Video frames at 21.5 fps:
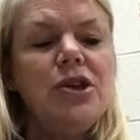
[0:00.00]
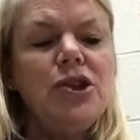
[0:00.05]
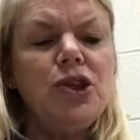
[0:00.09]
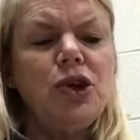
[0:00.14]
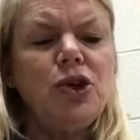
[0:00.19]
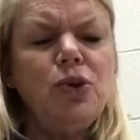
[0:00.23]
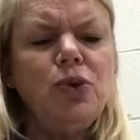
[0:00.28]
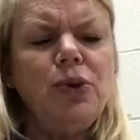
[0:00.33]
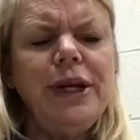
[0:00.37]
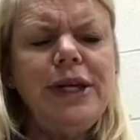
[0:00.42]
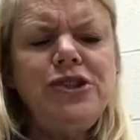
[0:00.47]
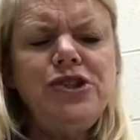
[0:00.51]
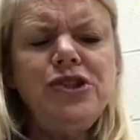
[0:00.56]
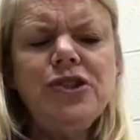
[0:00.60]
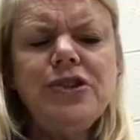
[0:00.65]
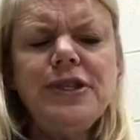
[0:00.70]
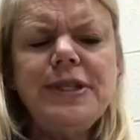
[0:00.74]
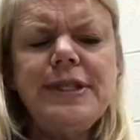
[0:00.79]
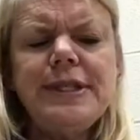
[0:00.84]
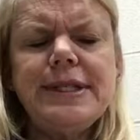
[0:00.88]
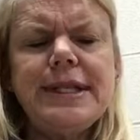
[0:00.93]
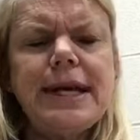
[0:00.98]
The
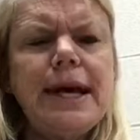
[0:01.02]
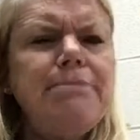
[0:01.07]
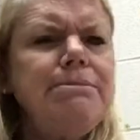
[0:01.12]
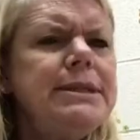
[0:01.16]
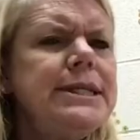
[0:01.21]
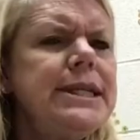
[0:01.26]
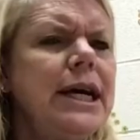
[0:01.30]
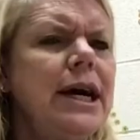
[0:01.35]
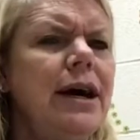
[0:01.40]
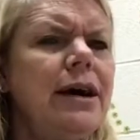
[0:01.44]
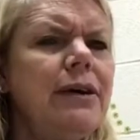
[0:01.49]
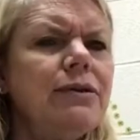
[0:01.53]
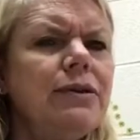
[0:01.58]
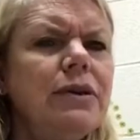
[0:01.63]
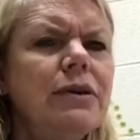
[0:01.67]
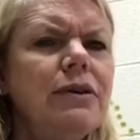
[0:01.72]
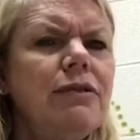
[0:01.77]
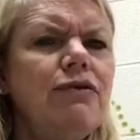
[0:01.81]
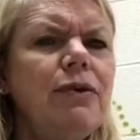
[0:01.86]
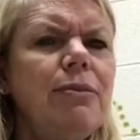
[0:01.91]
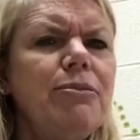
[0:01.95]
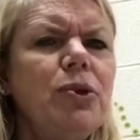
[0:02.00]
creature stepped down
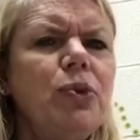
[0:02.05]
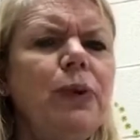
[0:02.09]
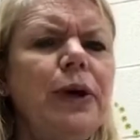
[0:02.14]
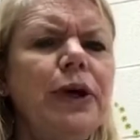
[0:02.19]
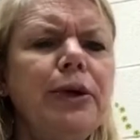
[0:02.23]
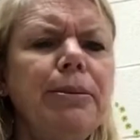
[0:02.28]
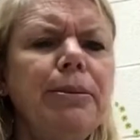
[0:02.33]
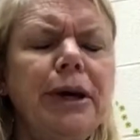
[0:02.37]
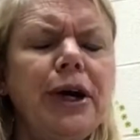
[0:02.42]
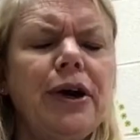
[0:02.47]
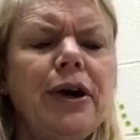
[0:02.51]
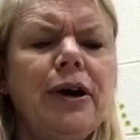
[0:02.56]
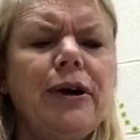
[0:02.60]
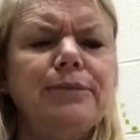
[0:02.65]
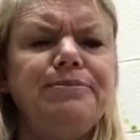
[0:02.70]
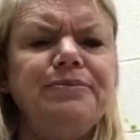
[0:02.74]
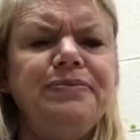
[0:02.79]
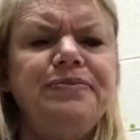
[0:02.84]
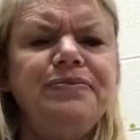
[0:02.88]
from the wheelbarrow,